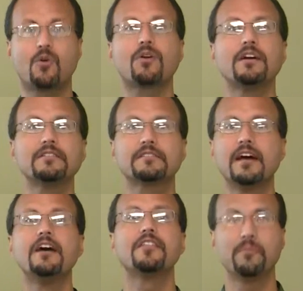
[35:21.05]
or else
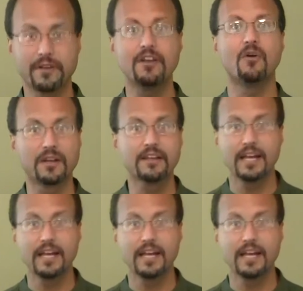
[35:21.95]
there'll be no one